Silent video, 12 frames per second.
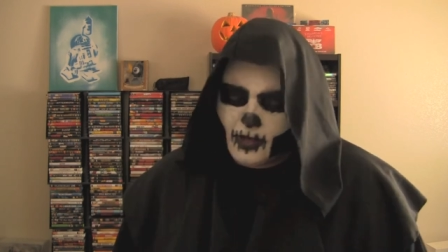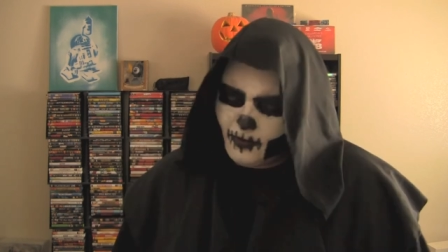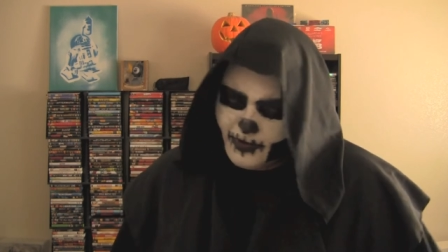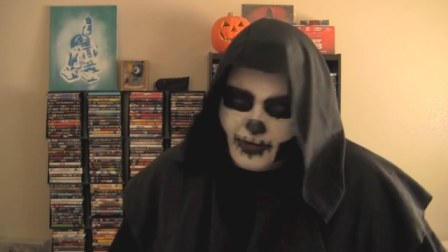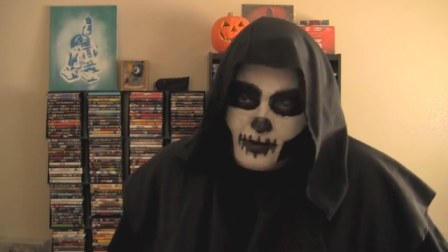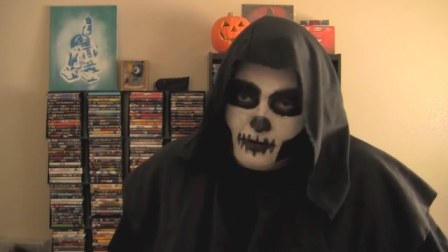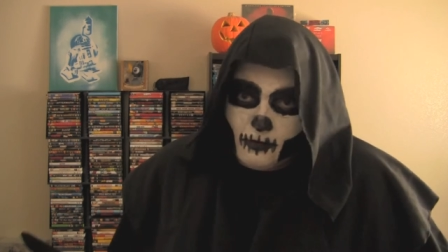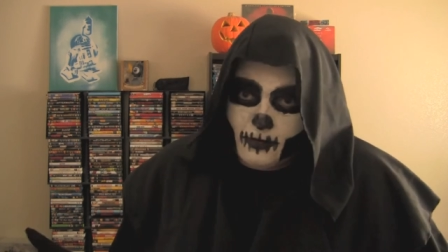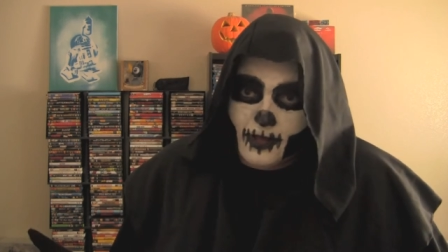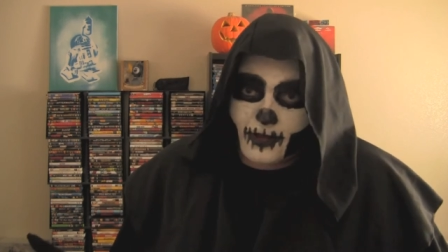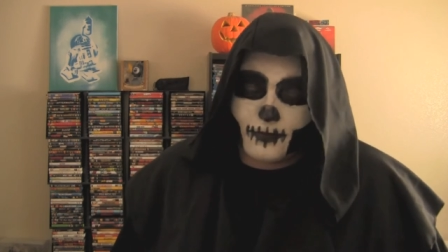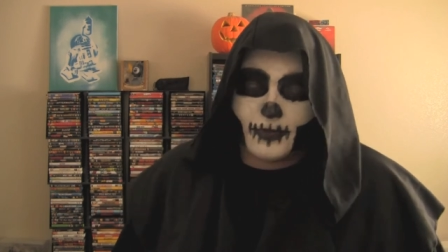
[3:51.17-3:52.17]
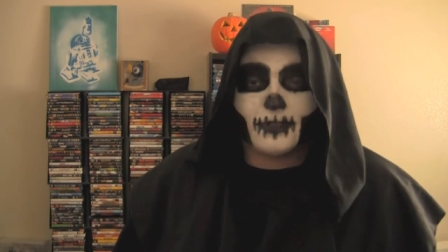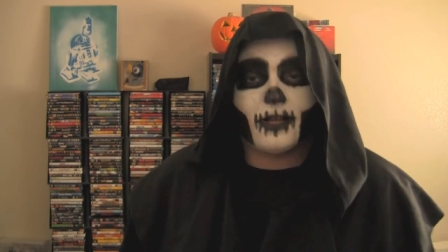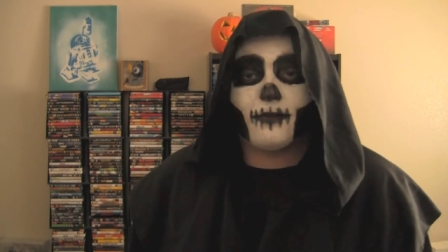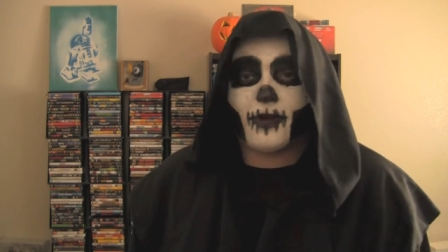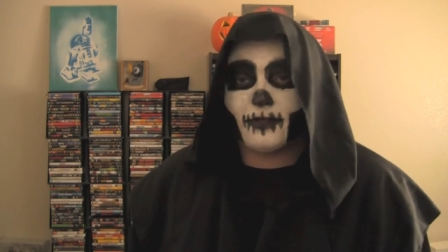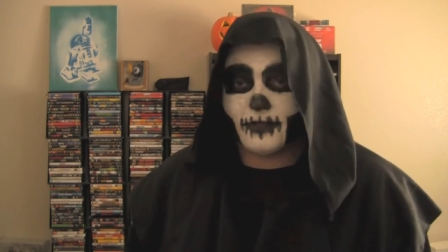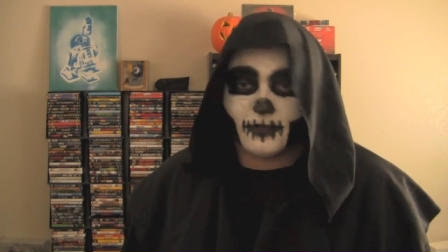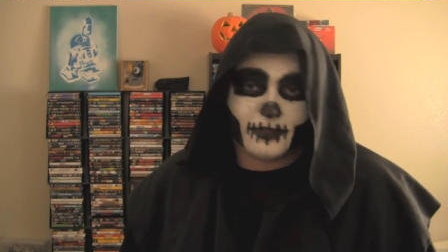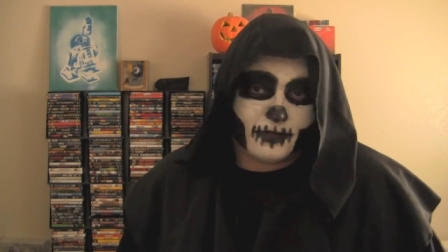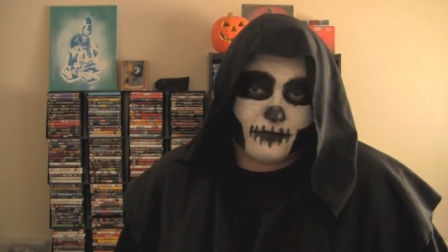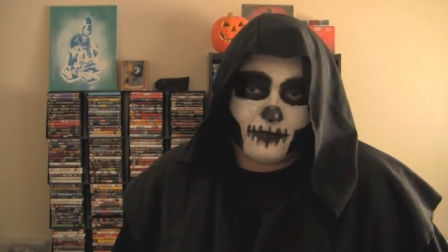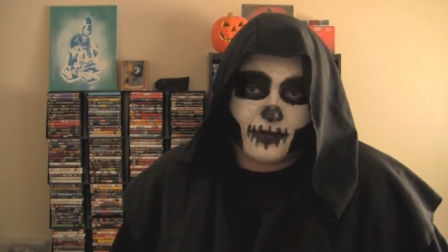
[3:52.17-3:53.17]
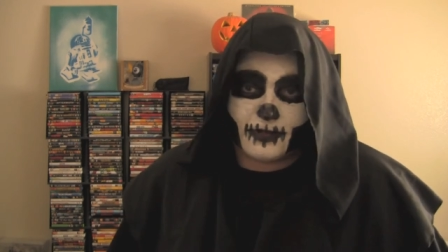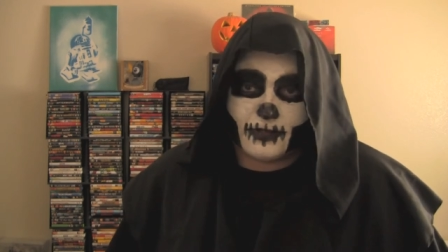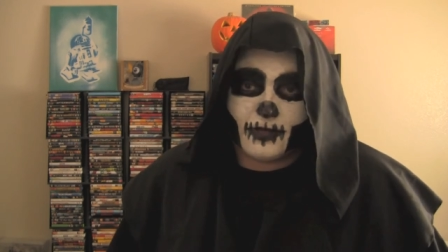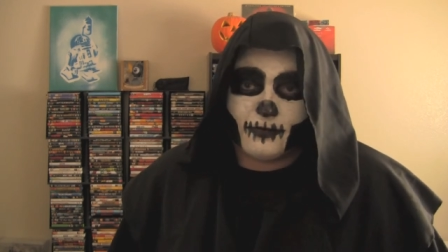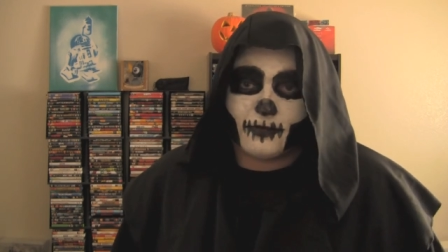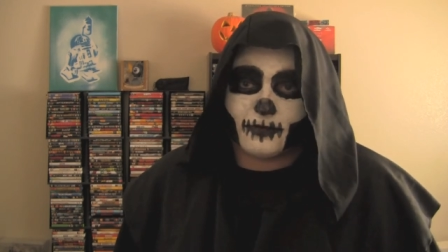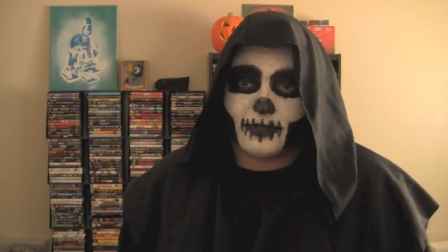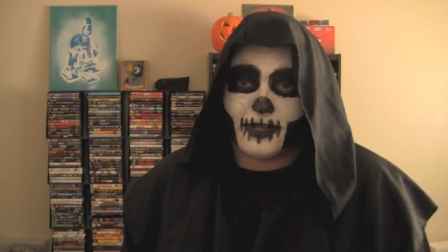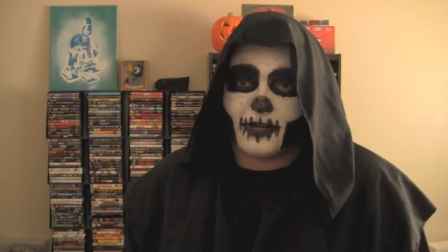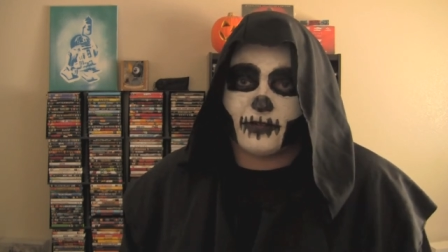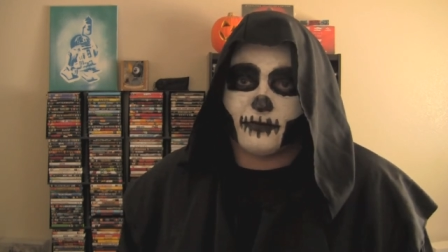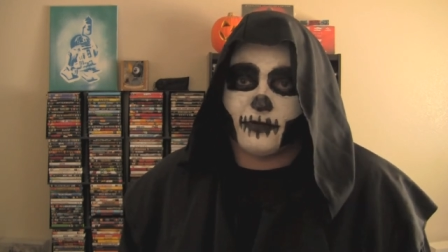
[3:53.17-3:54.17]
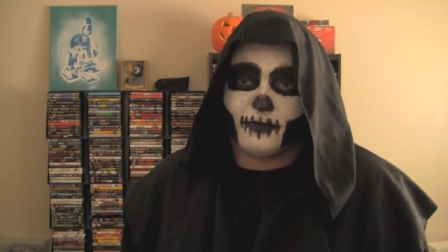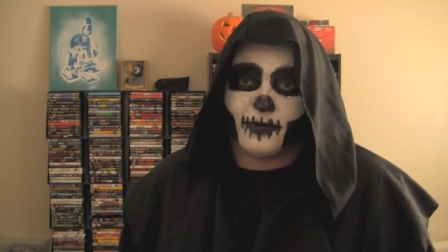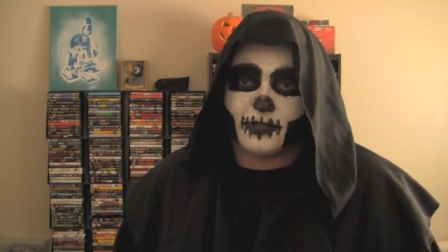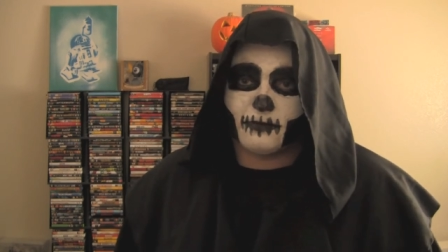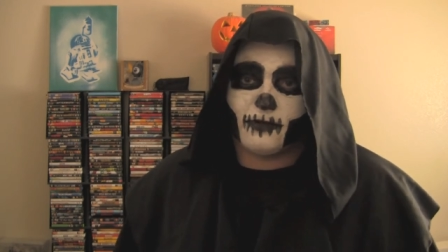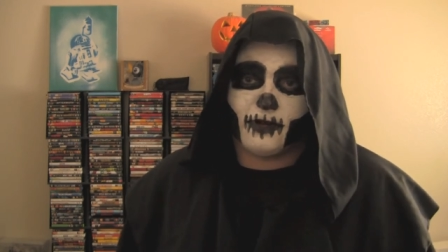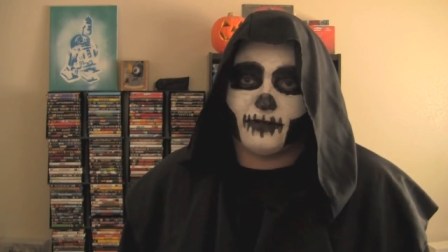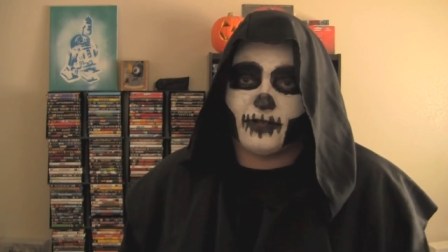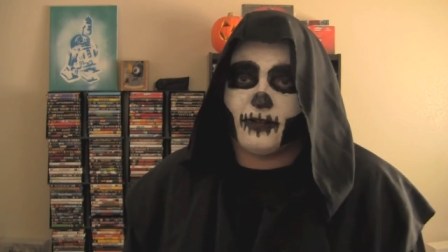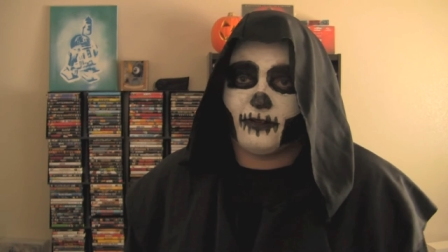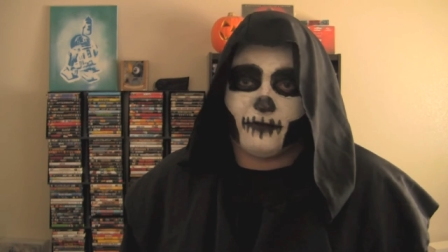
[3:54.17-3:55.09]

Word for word: I mean, not a whole lot can be said about this. It's just a fucking typical slash movie, but it's well done.